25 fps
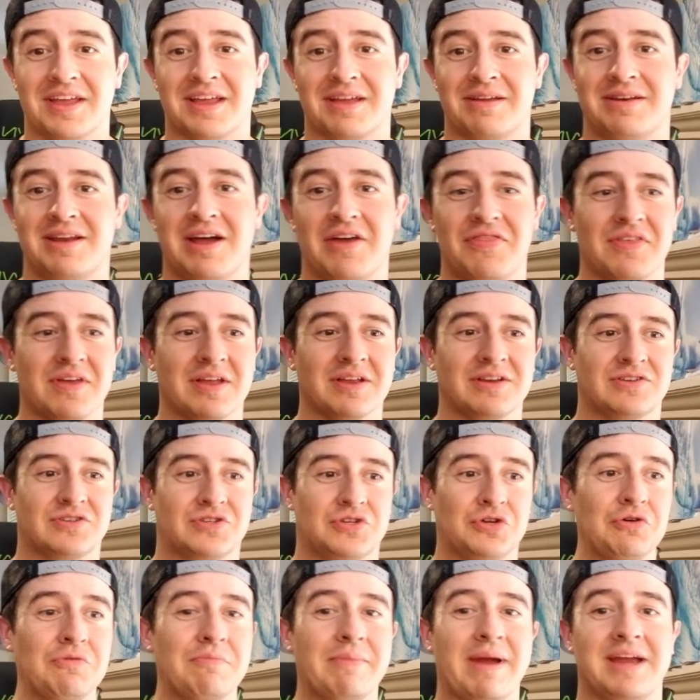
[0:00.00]
Nothing
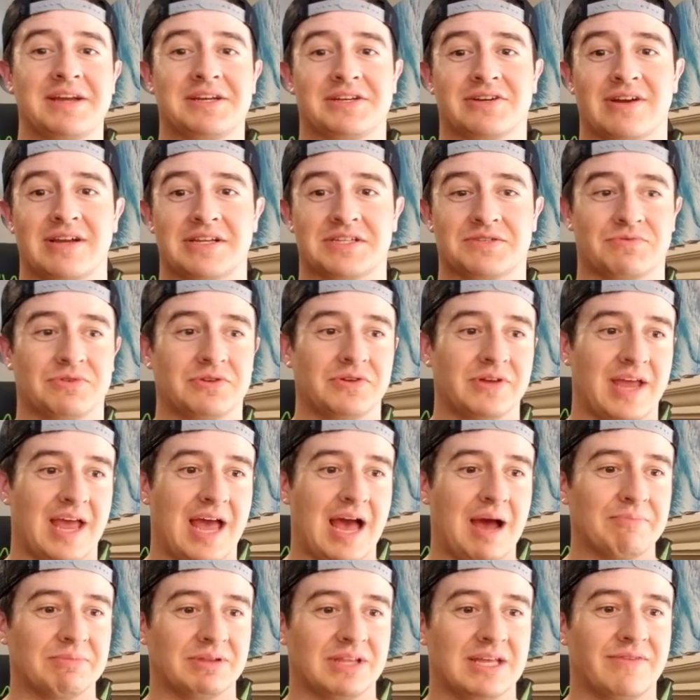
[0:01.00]
too major has really
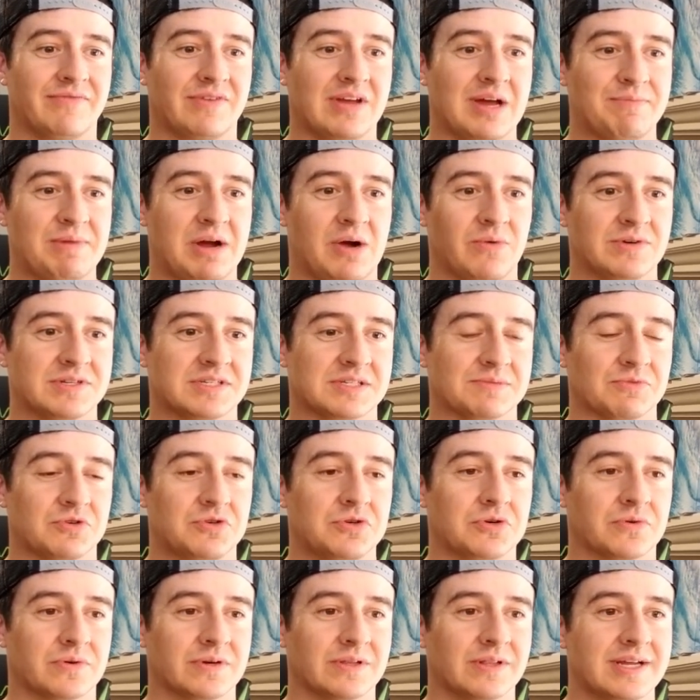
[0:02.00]
happened. They've come out with some
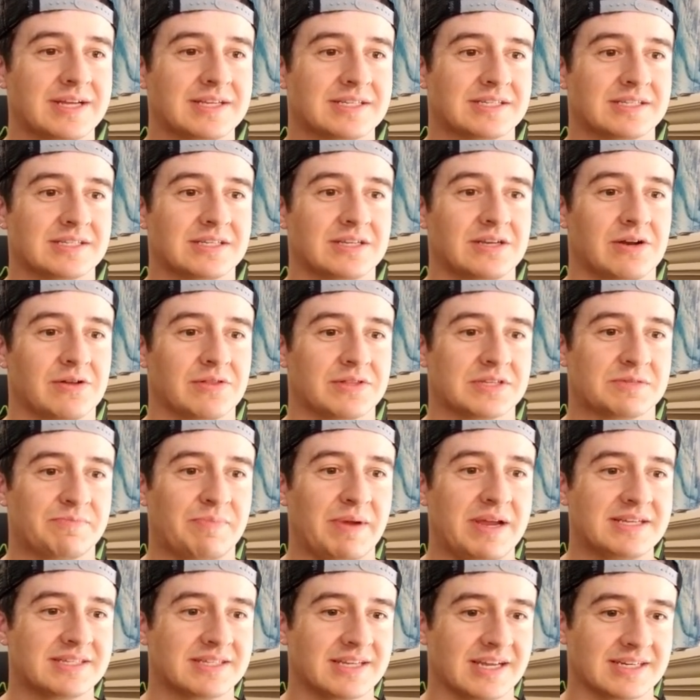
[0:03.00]
cool releases, the
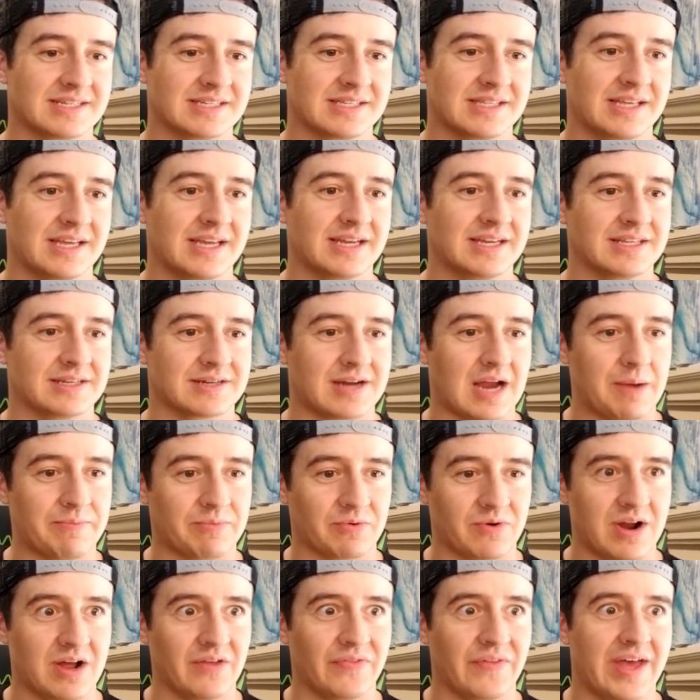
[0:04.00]
SpaceX thing, the hype
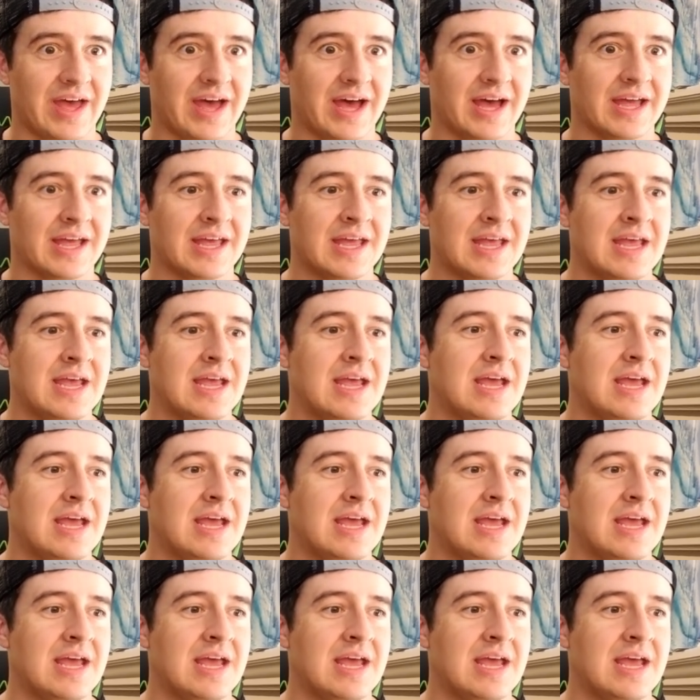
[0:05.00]
around that.